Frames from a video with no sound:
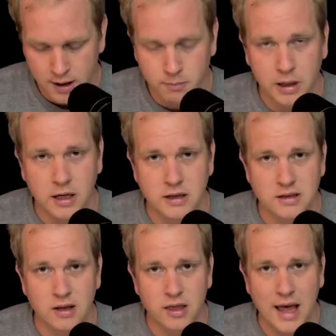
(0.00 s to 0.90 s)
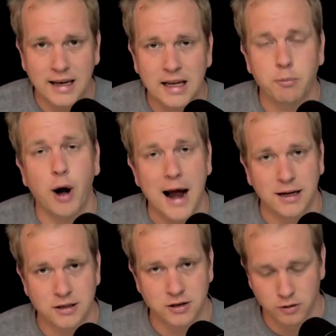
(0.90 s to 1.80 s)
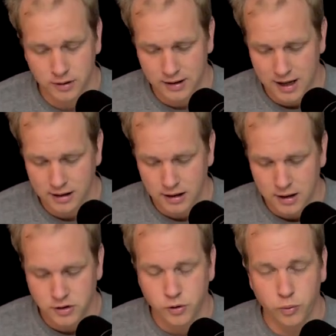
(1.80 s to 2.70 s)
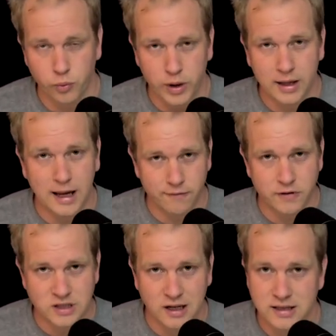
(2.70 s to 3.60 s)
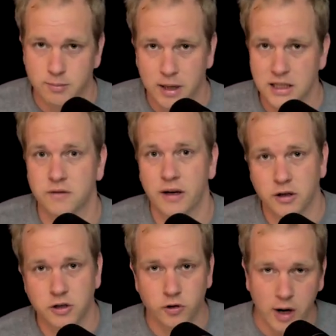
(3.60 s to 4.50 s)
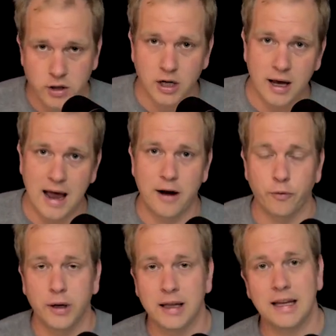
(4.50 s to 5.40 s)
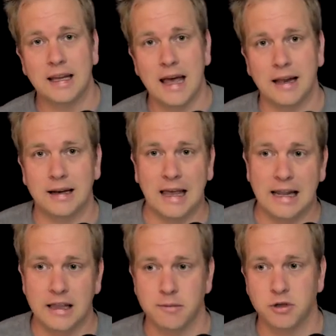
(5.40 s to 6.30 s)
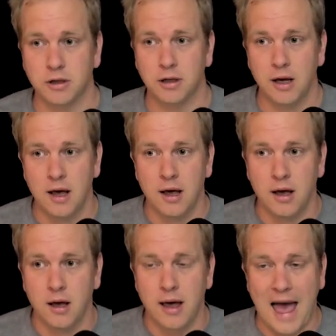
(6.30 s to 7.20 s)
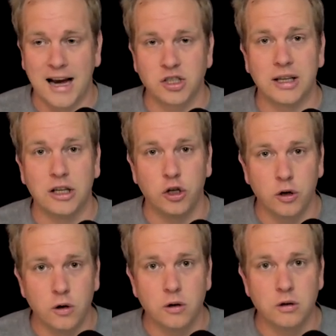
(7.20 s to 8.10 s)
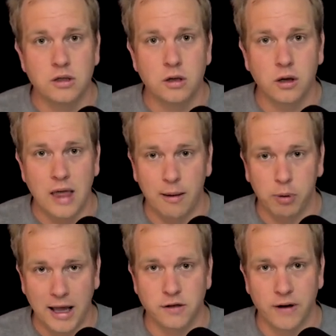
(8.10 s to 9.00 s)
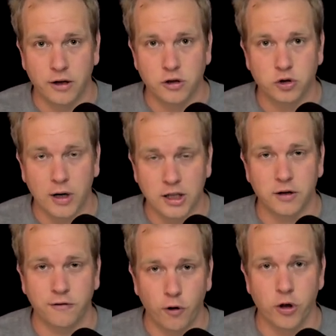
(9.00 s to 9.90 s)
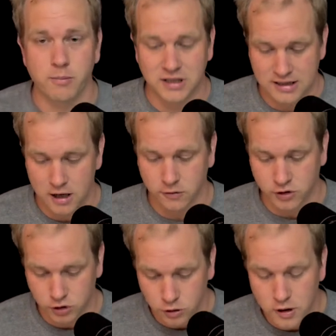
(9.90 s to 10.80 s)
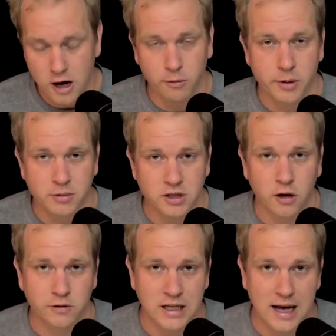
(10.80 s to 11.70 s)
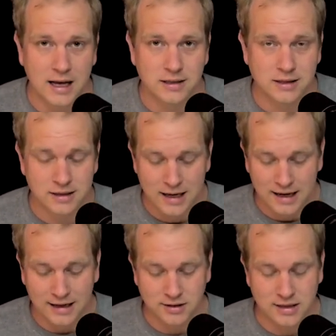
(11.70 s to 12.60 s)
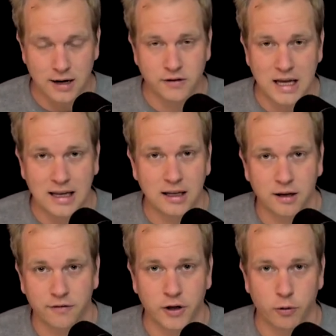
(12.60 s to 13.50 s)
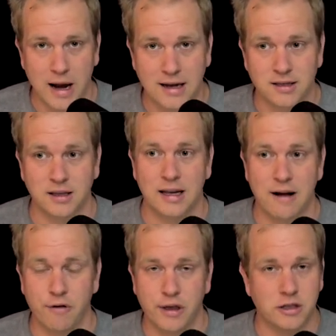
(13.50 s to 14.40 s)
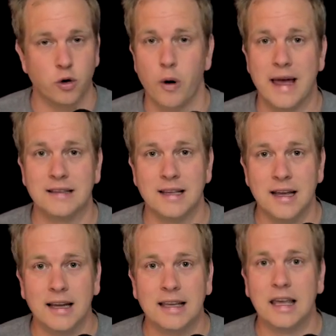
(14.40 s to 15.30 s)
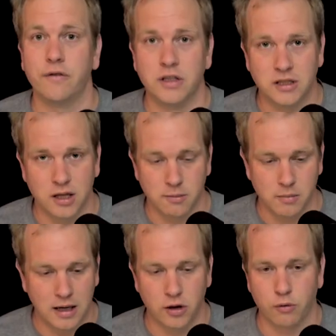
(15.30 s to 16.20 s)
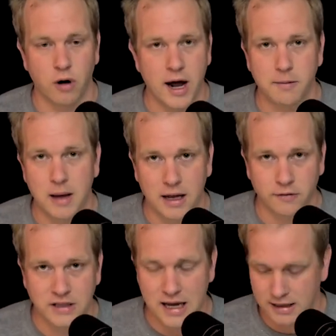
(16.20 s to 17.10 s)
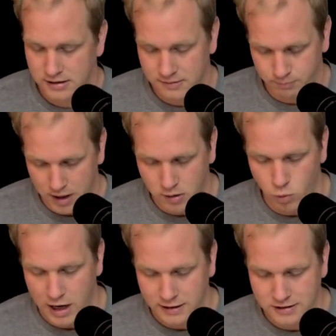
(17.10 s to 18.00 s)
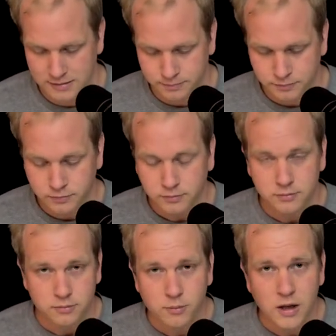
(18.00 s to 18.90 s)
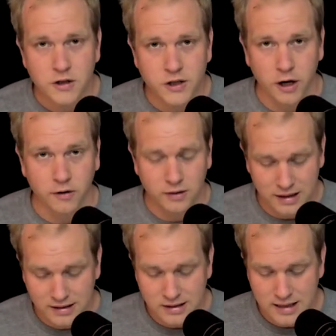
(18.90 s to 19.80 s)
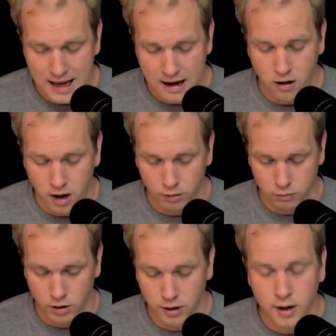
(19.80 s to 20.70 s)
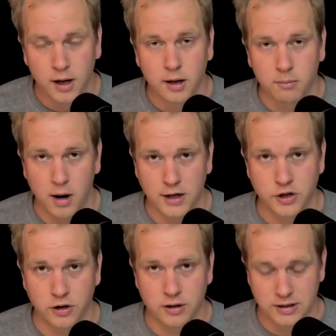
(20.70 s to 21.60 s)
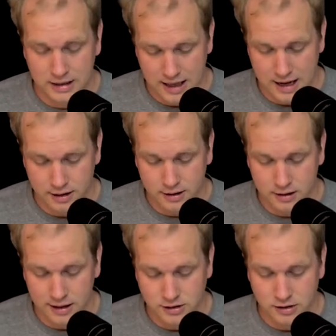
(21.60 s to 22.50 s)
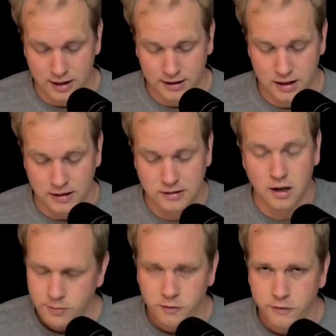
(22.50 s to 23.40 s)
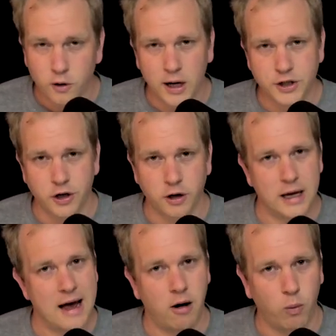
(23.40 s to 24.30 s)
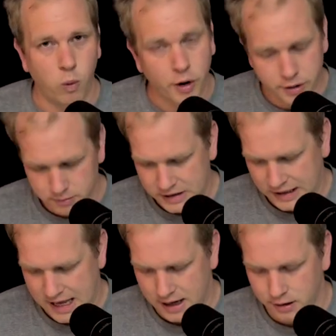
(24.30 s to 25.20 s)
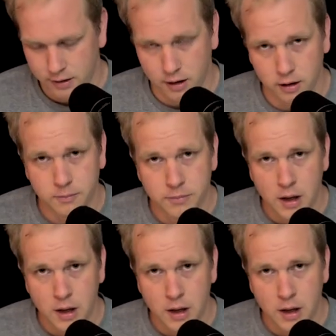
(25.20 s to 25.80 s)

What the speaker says: because they need practice doing that to really emphasize the place value structure and really getting them to actually use that place value structure for themselves to help them solve tasks instead of taking it for granted that everything's always given to them in the right amount of tens and ones. So this is how I would want my students to count a collection like this. Before I show you how I want them to count it though,